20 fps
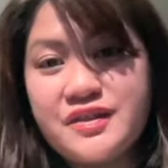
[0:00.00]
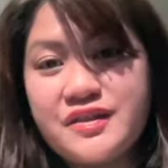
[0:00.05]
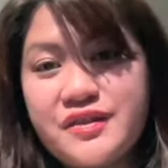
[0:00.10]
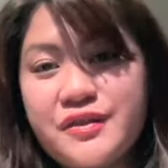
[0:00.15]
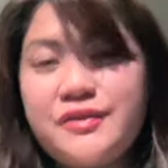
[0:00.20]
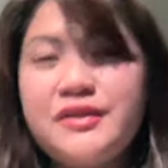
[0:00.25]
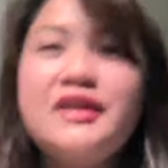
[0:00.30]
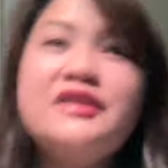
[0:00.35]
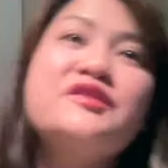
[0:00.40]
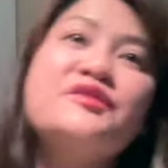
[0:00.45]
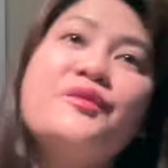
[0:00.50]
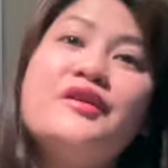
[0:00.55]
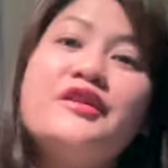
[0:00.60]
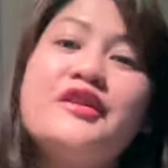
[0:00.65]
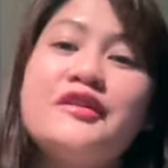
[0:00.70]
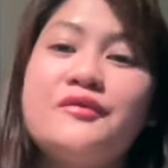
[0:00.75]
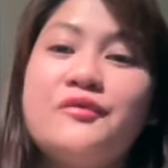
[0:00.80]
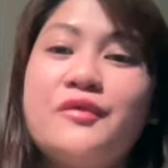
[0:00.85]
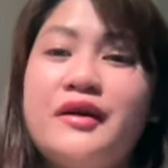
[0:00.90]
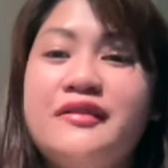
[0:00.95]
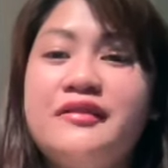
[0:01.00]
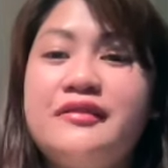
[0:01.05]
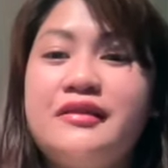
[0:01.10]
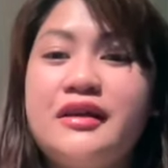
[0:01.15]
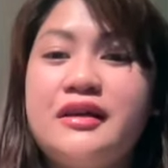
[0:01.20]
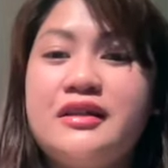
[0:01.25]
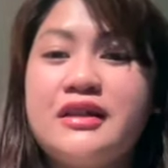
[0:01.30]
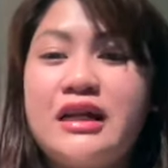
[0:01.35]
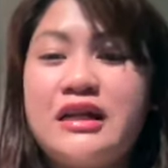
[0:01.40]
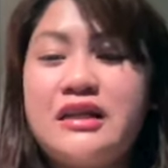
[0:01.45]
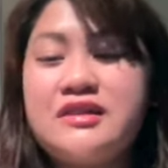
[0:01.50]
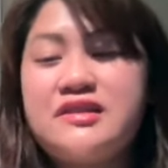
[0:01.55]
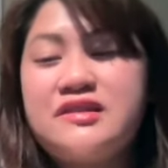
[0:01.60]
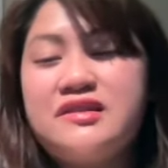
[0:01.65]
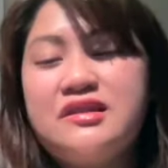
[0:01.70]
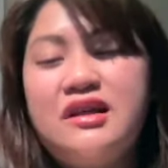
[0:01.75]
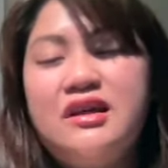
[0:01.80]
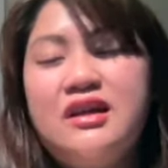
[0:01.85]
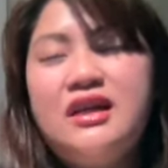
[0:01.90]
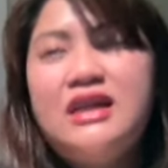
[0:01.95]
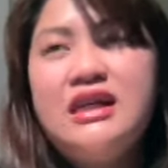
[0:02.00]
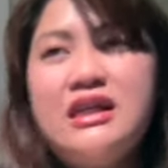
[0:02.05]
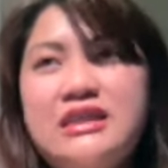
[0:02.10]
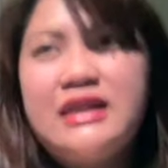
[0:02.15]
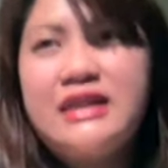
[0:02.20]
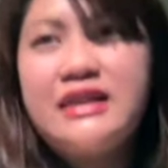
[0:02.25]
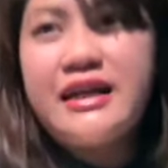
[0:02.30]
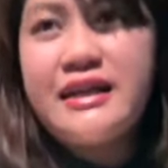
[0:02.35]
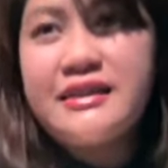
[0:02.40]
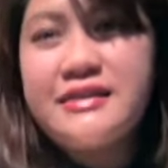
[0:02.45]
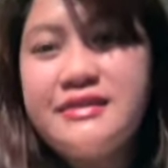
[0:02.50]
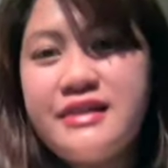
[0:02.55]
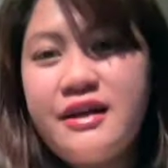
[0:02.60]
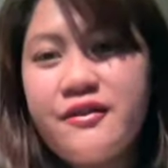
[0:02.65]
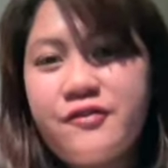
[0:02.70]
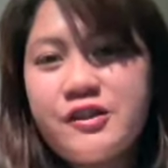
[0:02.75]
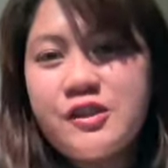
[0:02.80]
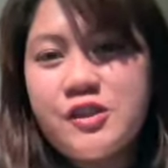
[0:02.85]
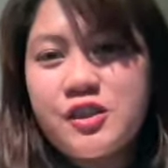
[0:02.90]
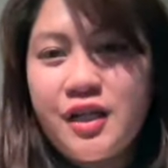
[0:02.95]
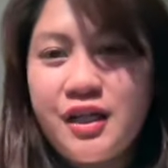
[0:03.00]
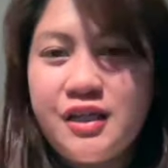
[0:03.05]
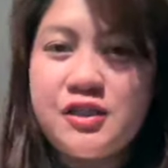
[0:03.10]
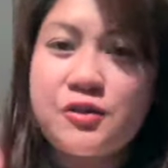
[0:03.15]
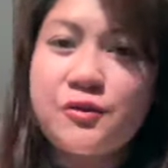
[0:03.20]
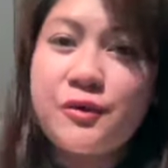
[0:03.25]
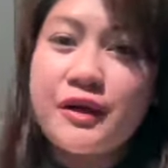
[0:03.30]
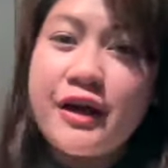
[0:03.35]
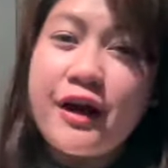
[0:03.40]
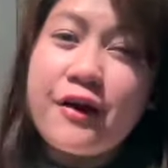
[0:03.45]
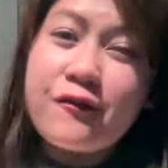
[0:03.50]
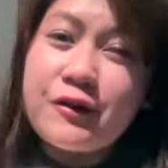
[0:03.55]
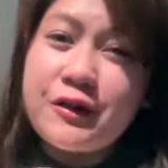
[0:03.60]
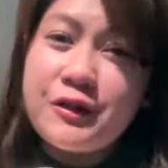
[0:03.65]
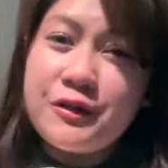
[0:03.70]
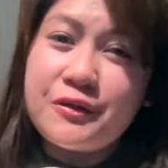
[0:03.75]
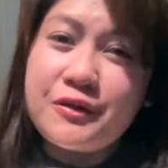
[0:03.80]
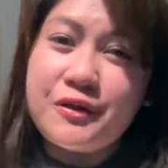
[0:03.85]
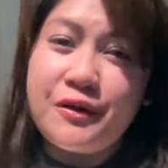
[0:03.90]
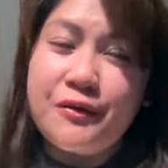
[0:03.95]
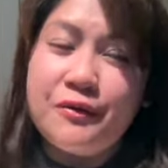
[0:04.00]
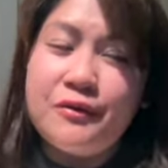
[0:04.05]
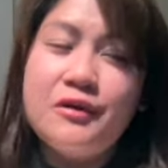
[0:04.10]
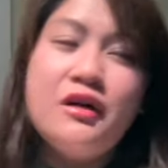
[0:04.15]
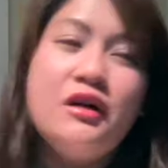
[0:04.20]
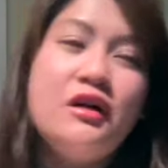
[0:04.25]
So that's one thing that has never changed wherever you go.